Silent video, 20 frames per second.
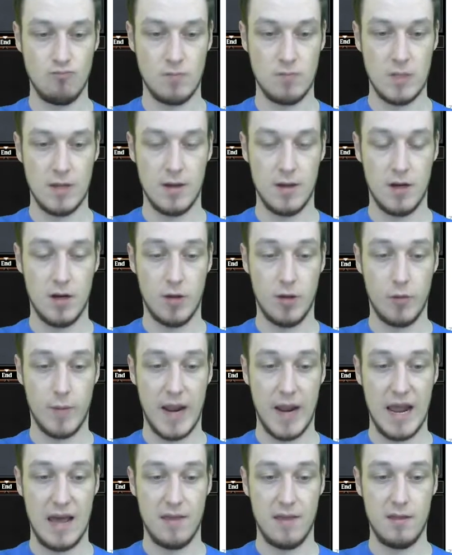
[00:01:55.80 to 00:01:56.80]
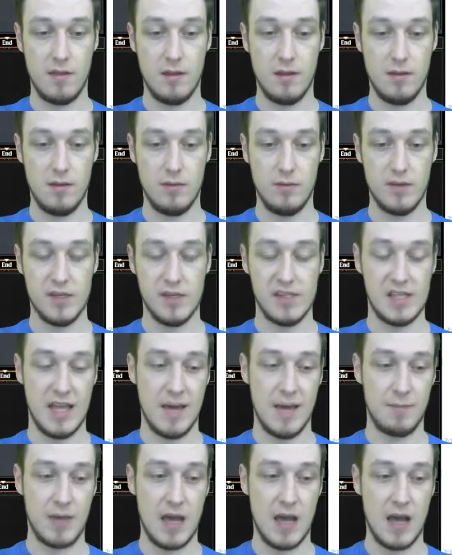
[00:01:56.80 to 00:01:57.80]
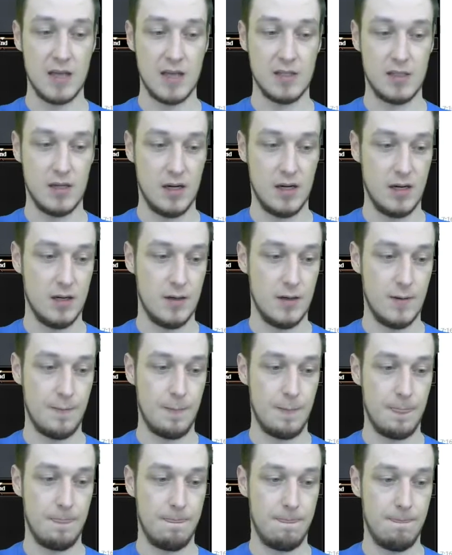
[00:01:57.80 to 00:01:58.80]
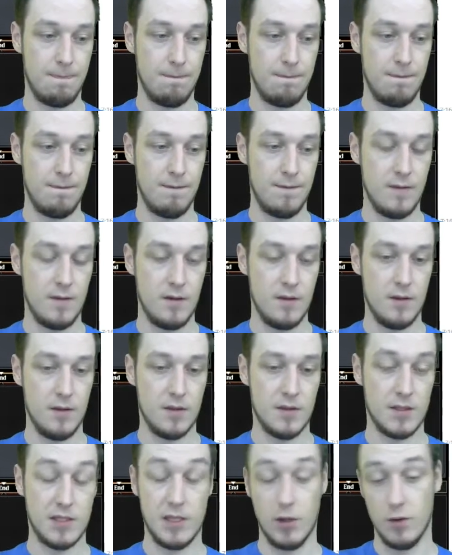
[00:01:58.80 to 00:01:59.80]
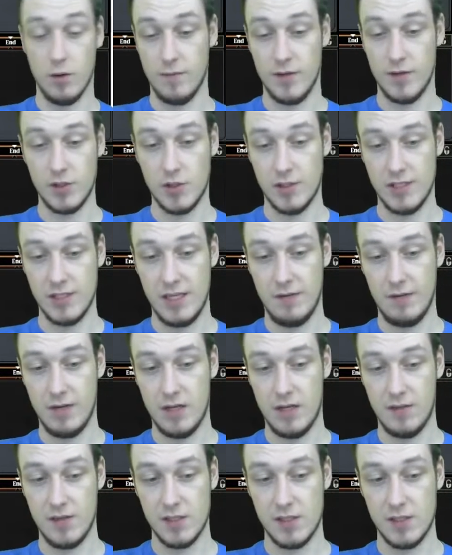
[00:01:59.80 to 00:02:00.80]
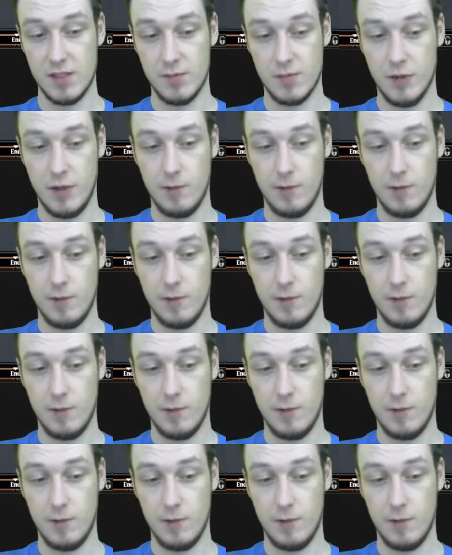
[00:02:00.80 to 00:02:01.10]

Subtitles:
Another path. The Snapcaster. The Serum Visions even at this point.